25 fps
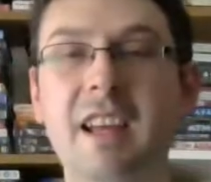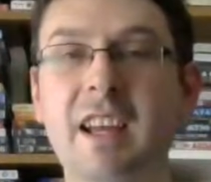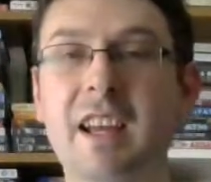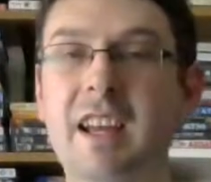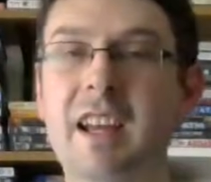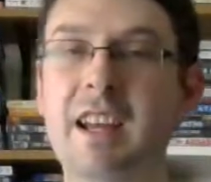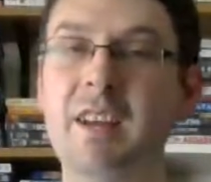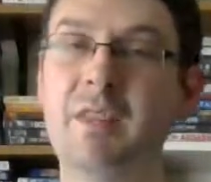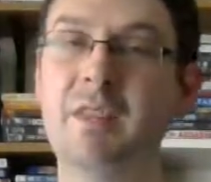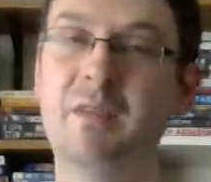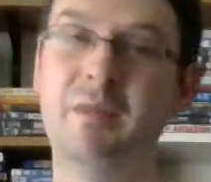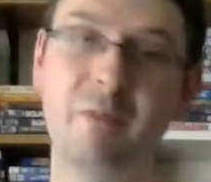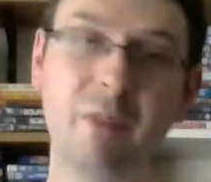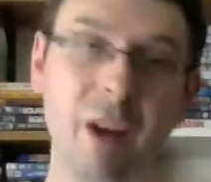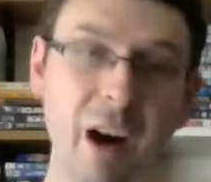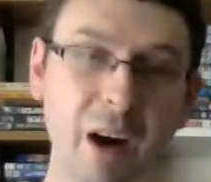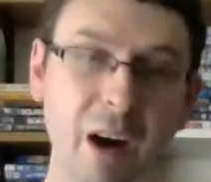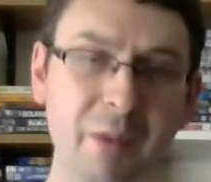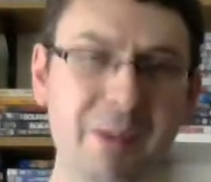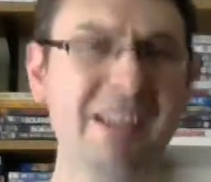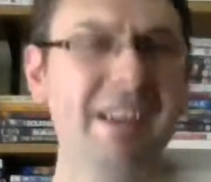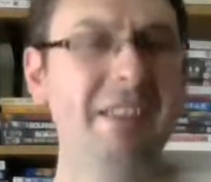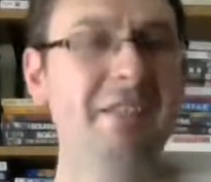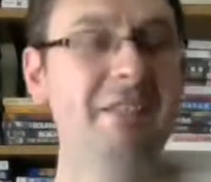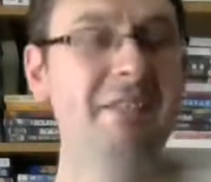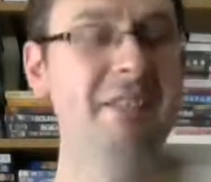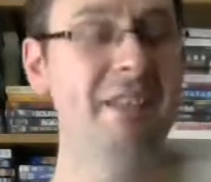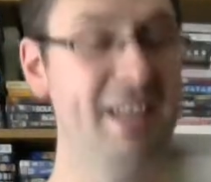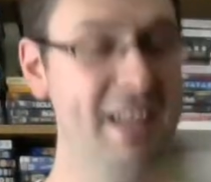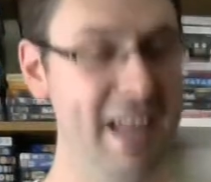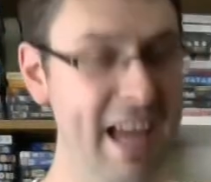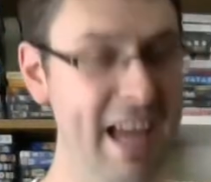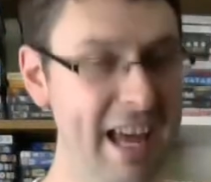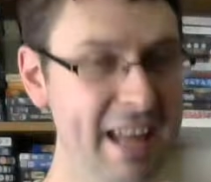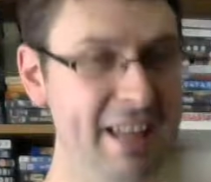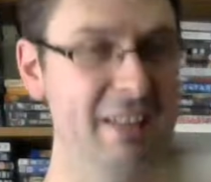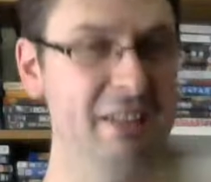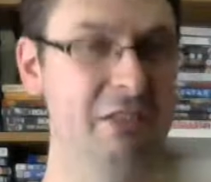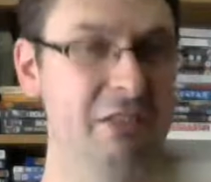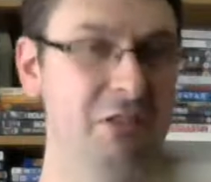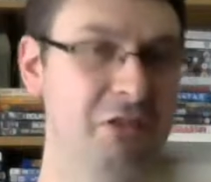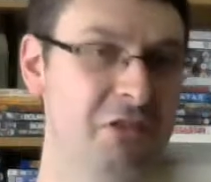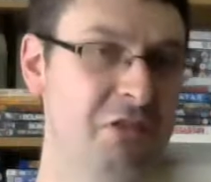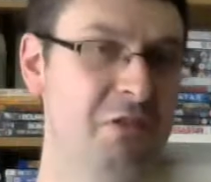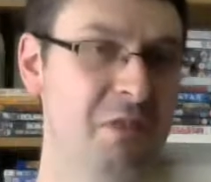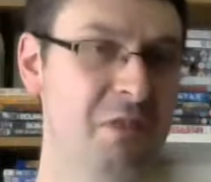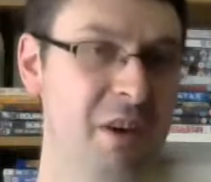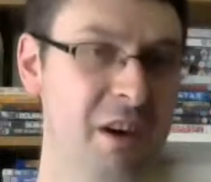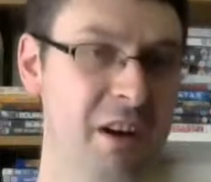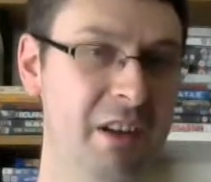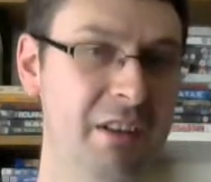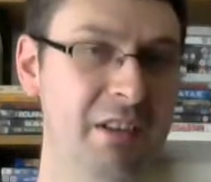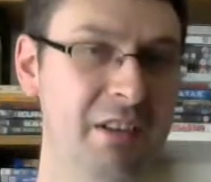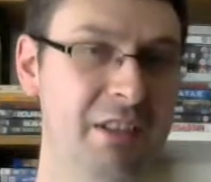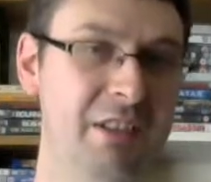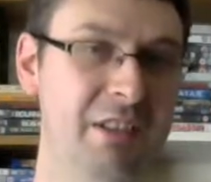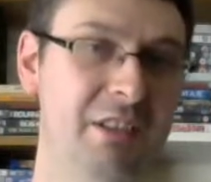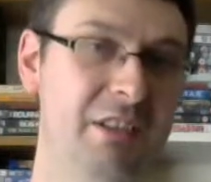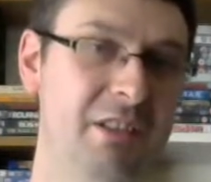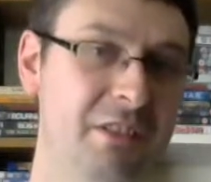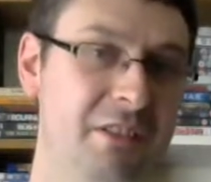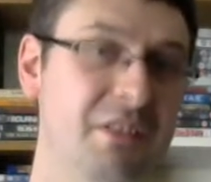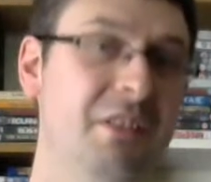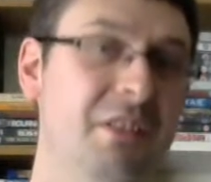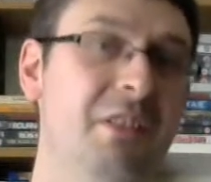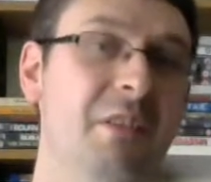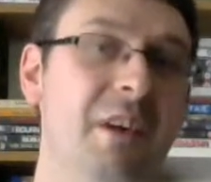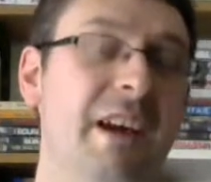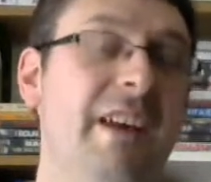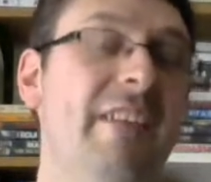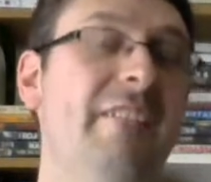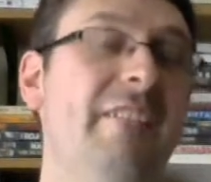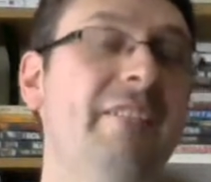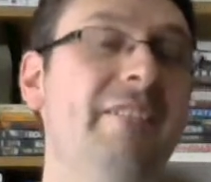While we don't get the true answers to it,